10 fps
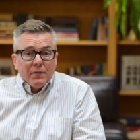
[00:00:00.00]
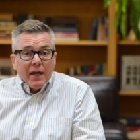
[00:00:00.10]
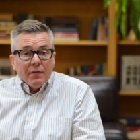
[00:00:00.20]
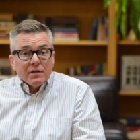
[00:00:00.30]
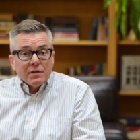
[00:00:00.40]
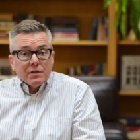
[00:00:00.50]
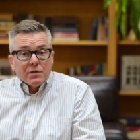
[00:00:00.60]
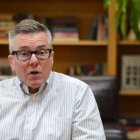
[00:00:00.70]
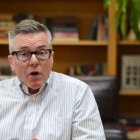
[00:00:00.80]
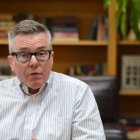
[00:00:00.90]
and this
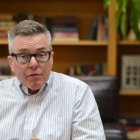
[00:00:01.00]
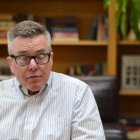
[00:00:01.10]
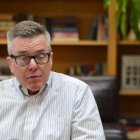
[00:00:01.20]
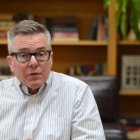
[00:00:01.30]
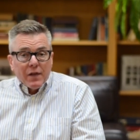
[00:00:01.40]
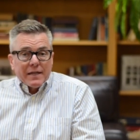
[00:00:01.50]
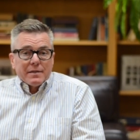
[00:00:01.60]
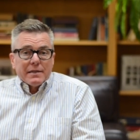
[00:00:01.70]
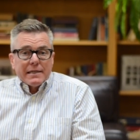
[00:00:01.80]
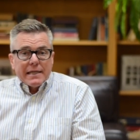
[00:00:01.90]
is our third
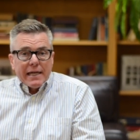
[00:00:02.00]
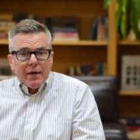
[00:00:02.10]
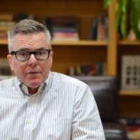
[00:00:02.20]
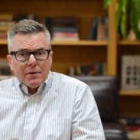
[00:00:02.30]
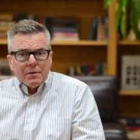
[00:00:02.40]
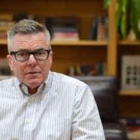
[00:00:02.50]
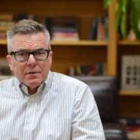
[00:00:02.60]
lesson together.